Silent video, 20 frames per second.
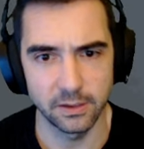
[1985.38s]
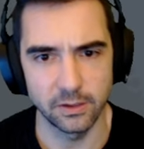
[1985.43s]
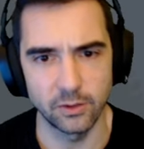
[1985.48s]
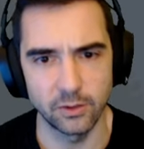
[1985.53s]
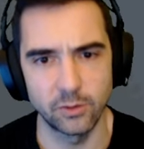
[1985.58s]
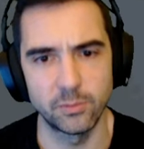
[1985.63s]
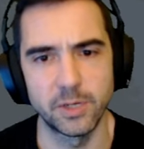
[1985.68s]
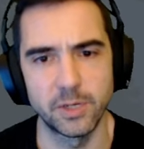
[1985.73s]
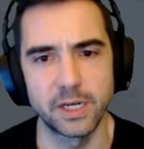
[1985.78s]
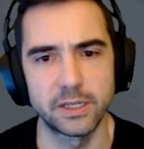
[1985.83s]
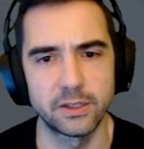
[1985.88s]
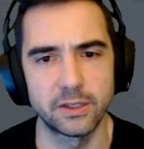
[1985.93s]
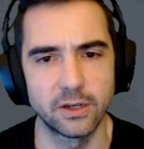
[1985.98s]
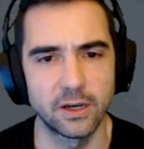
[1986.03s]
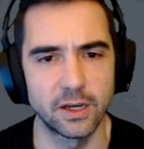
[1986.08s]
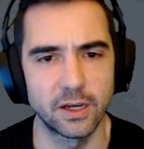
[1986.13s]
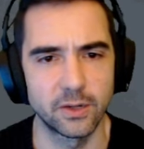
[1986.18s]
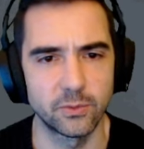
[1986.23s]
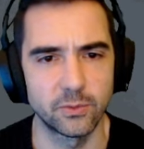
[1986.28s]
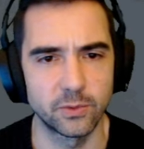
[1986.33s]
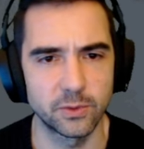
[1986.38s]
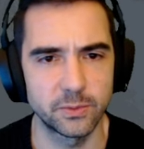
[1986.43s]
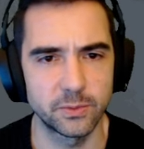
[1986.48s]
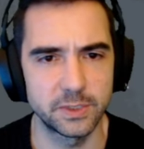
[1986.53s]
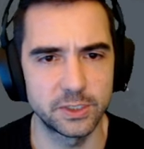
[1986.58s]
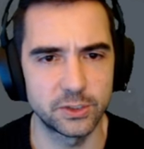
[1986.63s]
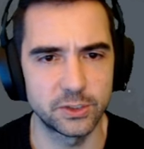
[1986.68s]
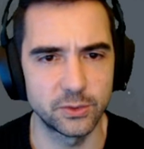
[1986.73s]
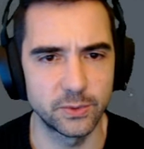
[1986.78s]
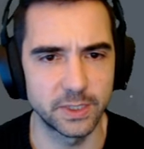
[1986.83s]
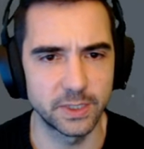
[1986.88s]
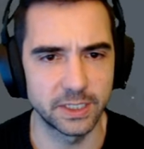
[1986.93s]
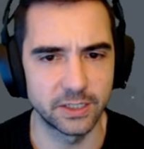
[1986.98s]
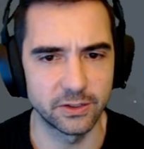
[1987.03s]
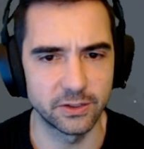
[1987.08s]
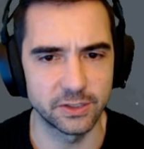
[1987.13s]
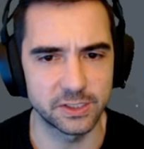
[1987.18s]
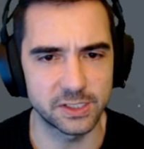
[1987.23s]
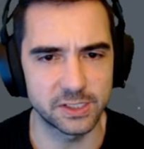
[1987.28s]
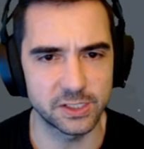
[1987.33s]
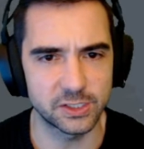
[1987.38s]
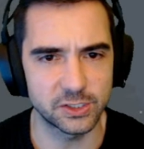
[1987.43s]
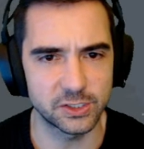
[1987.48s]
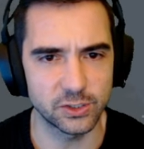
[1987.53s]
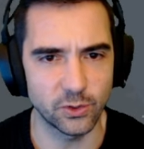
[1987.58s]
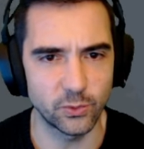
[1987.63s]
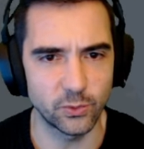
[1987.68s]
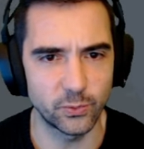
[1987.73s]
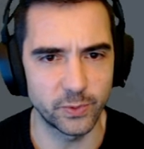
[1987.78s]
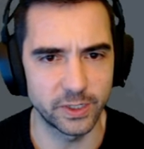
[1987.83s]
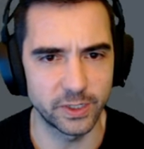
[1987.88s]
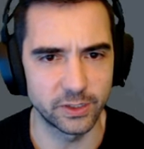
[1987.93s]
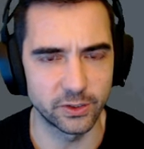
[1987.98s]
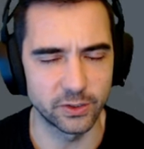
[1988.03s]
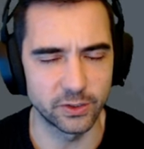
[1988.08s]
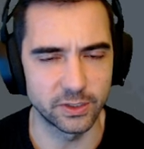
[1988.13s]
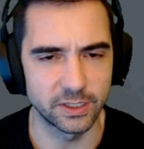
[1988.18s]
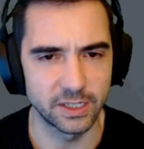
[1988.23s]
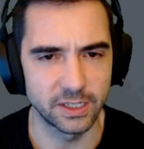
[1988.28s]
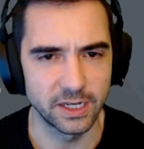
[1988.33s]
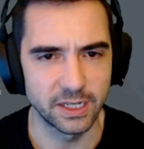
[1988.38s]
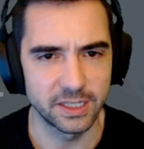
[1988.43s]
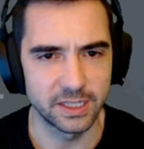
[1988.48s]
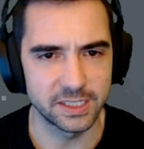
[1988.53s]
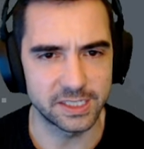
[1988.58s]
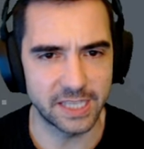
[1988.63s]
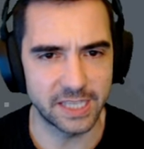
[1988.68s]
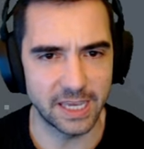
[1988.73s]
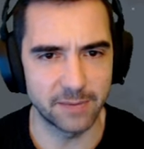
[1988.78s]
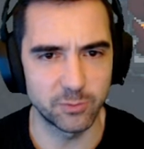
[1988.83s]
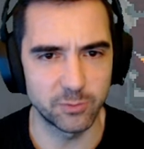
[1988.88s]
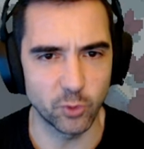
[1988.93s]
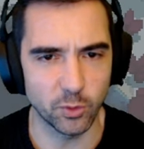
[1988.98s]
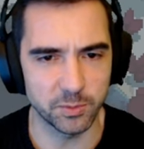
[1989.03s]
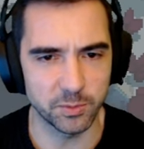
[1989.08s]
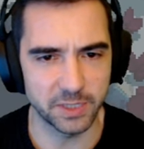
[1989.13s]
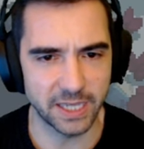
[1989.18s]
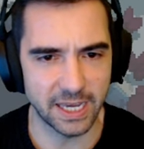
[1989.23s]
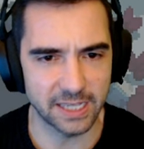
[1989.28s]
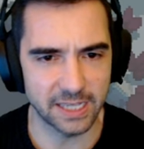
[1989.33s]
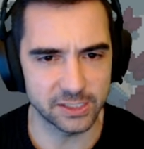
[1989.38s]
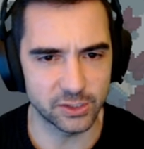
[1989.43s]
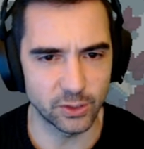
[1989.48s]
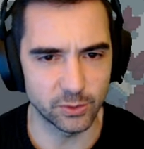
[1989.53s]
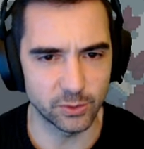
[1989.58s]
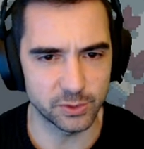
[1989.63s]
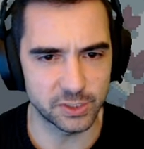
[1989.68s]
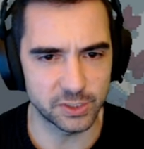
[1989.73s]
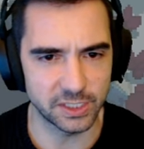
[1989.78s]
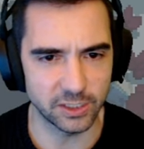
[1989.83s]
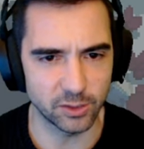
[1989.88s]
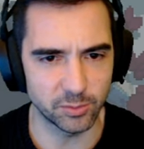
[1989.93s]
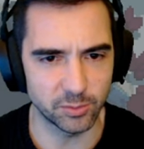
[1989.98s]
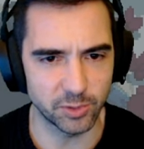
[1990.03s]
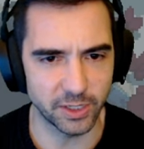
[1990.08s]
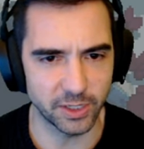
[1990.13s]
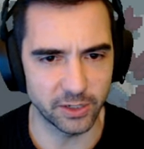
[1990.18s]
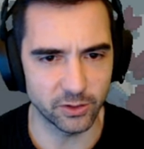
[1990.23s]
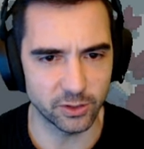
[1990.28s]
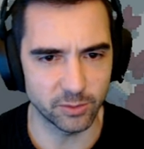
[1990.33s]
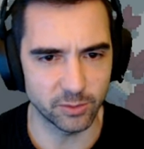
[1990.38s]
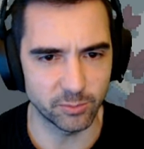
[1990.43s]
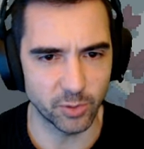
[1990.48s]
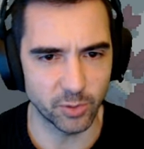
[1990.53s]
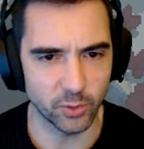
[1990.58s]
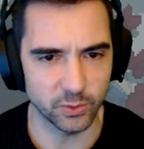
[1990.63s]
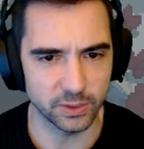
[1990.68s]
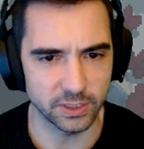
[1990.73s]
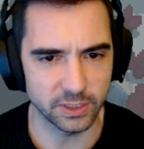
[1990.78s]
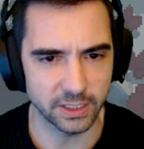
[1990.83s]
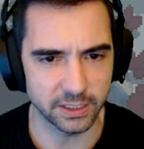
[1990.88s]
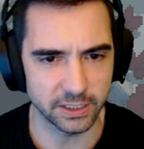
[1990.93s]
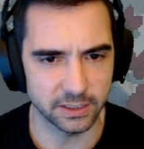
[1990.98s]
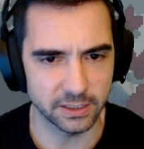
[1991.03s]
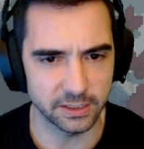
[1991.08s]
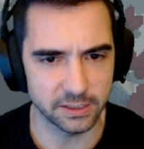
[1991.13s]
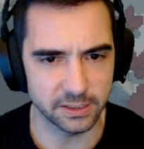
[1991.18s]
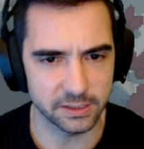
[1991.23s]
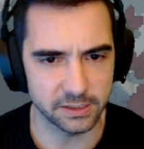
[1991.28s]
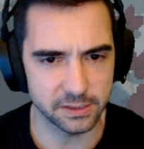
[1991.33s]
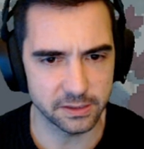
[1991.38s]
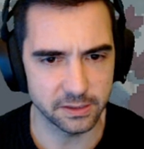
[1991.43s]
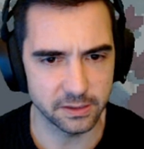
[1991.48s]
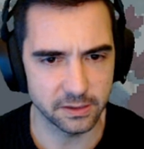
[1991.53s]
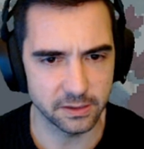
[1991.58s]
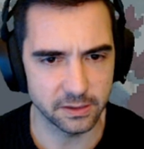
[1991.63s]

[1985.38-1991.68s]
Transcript: Oh my god, what are we doing here? This is so weird. This game normally has no single-player component like this.